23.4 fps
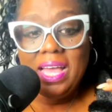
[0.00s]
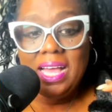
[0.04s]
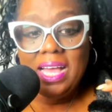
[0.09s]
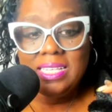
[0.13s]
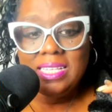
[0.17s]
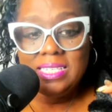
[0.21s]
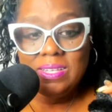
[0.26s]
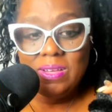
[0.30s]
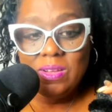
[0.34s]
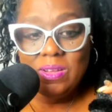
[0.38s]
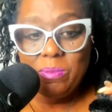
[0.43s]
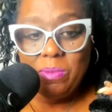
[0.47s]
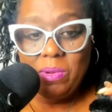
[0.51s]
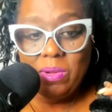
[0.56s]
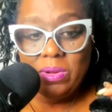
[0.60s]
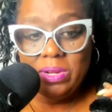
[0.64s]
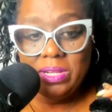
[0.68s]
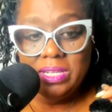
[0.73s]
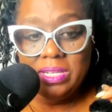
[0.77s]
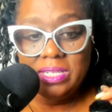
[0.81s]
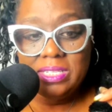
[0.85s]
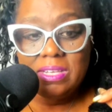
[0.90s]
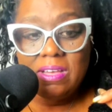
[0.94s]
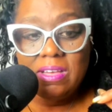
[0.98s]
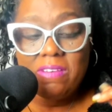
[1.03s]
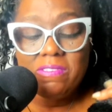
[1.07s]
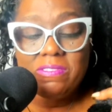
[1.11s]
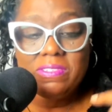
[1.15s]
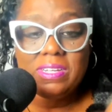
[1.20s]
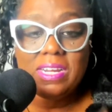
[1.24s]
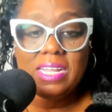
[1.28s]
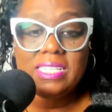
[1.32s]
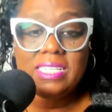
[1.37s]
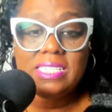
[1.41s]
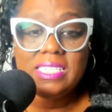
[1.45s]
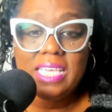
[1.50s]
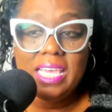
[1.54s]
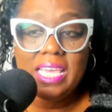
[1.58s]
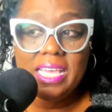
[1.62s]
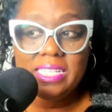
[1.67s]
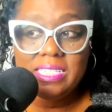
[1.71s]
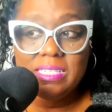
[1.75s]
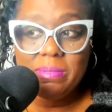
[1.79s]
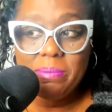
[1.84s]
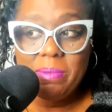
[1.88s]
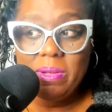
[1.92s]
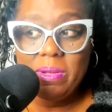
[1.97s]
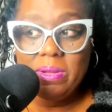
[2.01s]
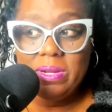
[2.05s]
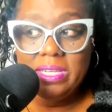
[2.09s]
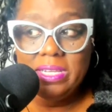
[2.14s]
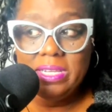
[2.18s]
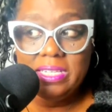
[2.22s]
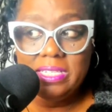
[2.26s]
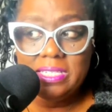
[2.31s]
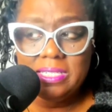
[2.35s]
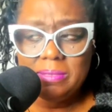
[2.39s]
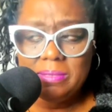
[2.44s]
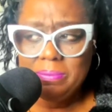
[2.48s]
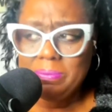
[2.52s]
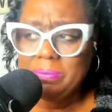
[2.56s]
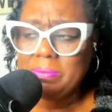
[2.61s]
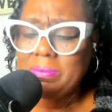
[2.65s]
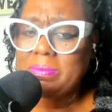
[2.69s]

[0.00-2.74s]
I saw the police officer and I asked the police.